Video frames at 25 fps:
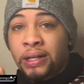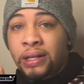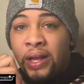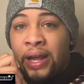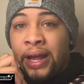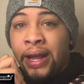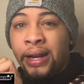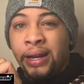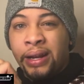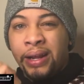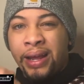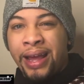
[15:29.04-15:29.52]

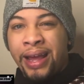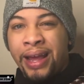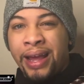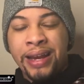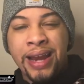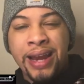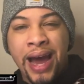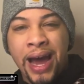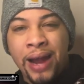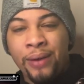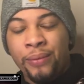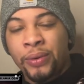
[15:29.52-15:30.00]
and
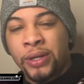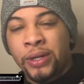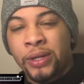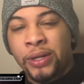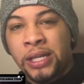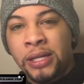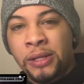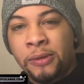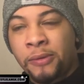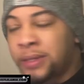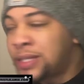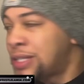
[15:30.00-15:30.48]
not
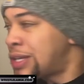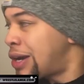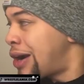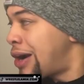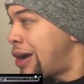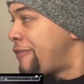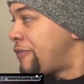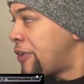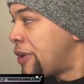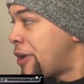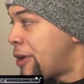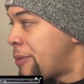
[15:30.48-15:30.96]
really, sorry
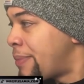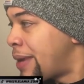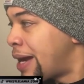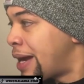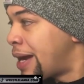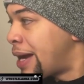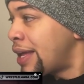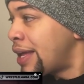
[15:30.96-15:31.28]
if you hear my